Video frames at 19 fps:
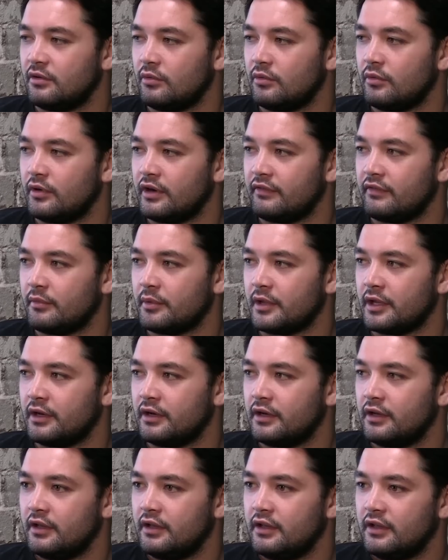or whatever, but
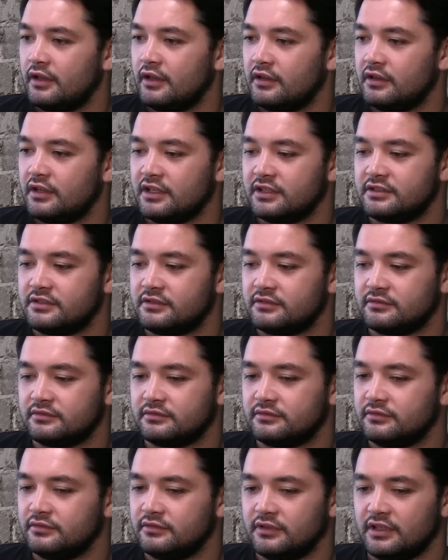there's
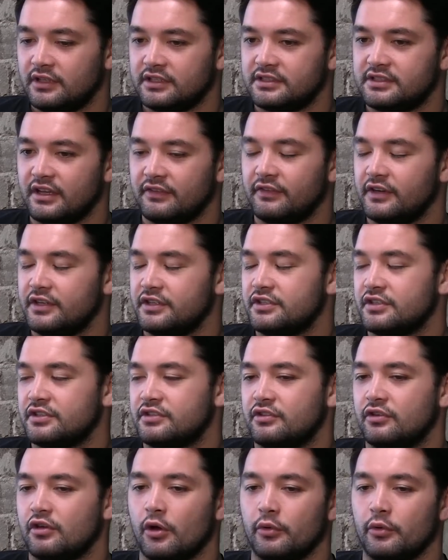there's definitely
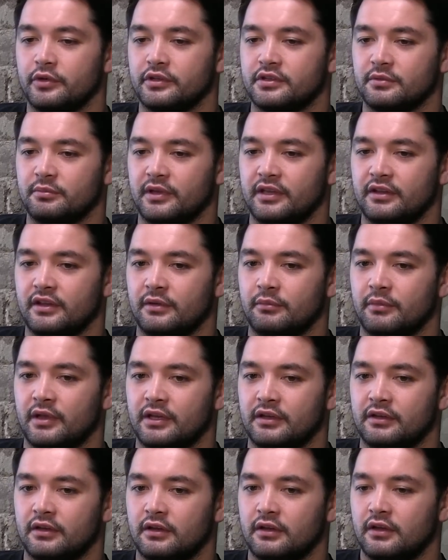just going to be them,
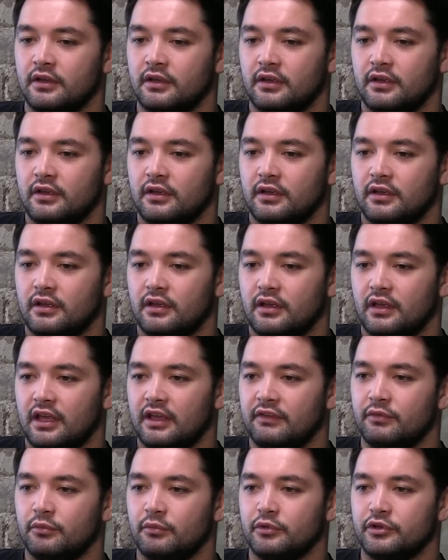and
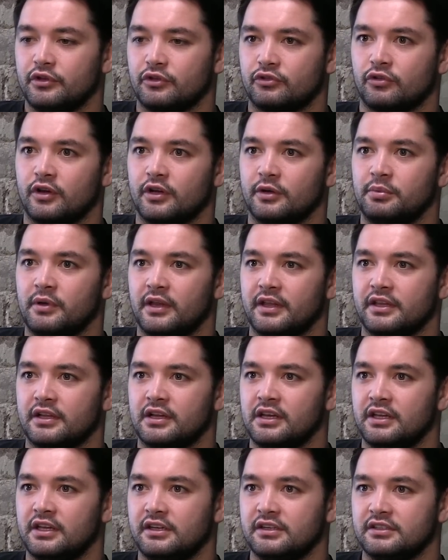even when you're trying to play the
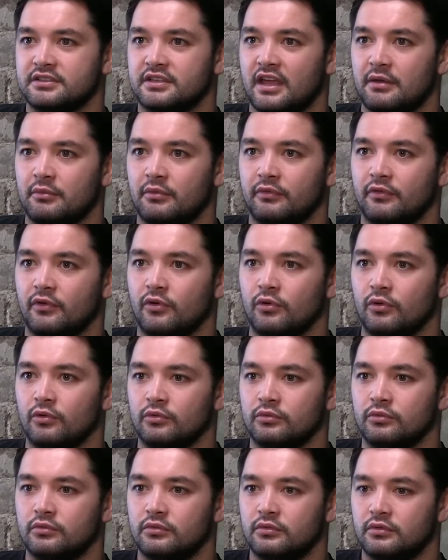cleanest game of
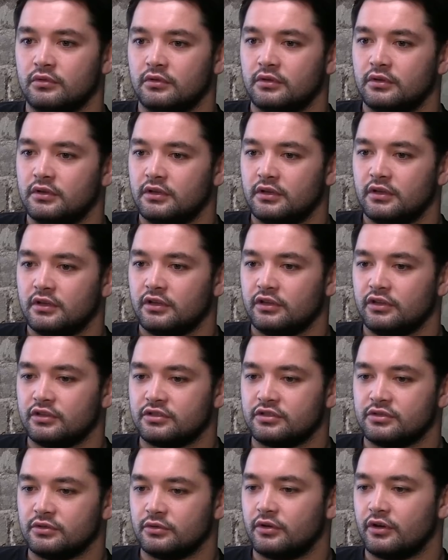all, you're
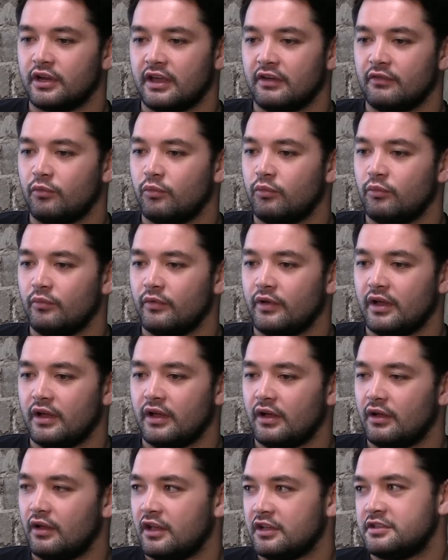still going to have
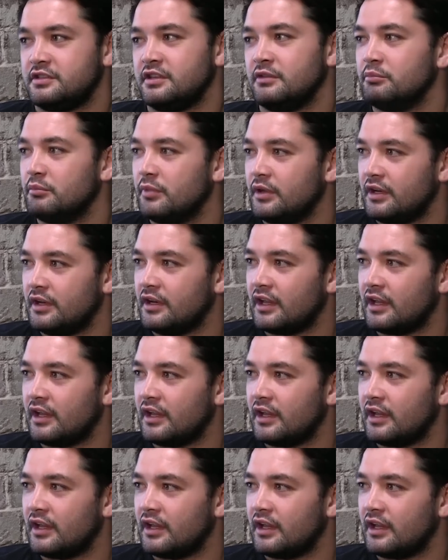a sin bin in